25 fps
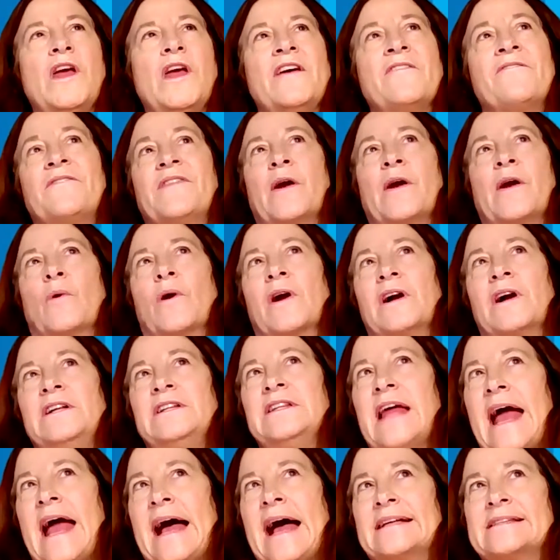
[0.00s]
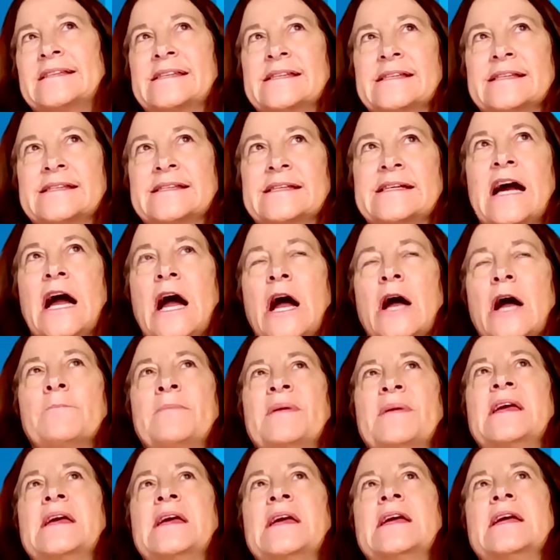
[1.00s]
if there were classes
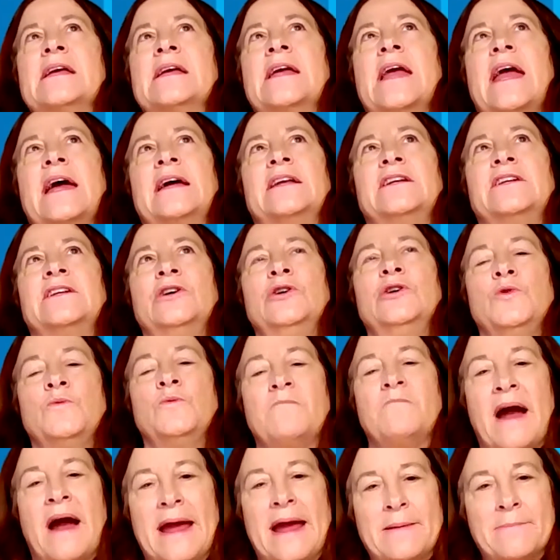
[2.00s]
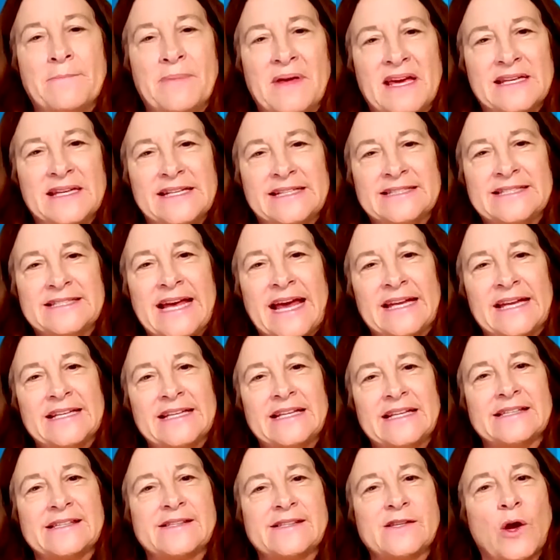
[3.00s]
coming and who might be in
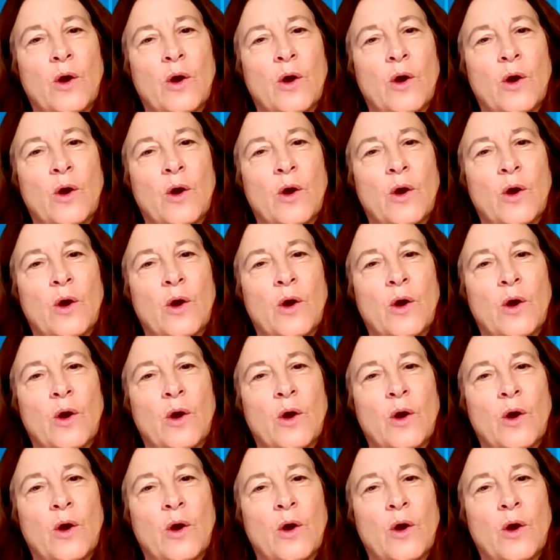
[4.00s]
attendance.